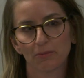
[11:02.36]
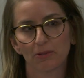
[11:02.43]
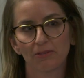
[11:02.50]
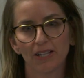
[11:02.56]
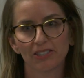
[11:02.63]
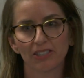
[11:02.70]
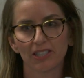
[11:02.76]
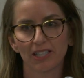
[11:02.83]

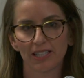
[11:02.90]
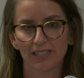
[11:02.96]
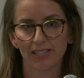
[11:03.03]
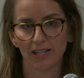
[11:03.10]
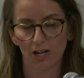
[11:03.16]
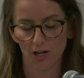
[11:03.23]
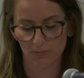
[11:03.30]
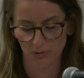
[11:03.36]
preventionists,
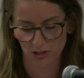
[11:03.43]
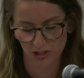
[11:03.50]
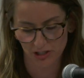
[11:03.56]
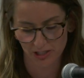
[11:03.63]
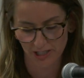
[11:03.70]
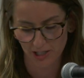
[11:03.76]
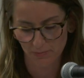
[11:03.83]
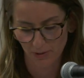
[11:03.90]
and our
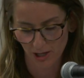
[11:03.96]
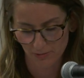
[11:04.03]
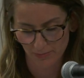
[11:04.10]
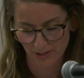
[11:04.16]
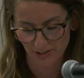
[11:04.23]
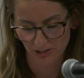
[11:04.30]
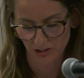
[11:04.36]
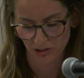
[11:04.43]
emergency
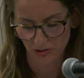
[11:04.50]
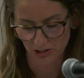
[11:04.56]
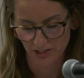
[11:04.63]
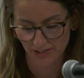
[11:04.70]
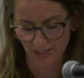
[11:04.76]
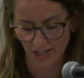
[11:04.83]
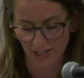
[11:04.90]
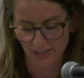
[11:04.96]
departments to
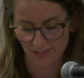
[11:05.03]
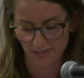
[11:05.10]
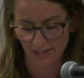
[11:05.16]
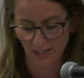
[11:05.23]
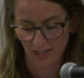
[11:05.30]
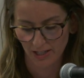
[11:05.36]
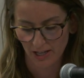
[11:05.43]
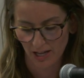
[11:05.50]
discuss
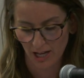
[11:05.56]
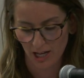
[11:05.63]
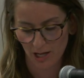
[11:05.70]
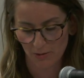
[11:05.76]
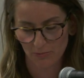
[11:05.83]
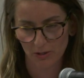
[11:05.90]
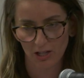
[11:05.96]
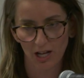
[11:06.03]

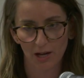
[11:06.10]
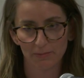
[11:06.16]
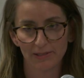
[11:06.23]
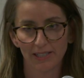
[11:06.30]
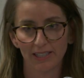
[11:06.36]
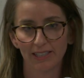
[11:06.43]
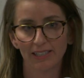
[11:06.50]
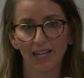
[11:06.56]

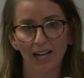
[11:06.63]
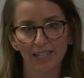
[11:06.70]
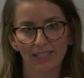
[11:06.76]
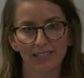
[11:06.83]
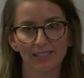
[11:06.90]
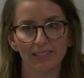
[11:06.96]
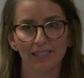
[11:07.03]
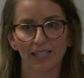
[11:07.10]
updated
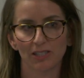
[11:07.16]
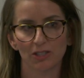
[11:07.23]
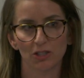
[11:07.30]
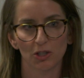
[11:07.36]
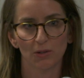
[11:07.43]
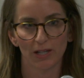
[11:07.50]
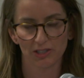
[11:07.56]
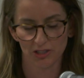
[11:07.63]
guidance and answer
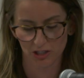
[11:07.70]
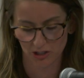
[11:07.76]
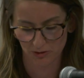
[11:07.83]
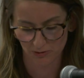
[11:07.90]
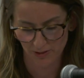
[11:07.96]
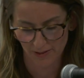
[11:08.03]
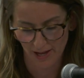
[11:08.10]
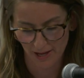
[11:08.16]
questions
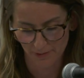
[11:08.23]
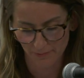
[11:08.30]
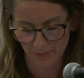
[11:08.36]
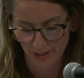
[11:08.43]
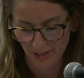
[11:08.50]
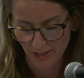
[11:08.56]
for them.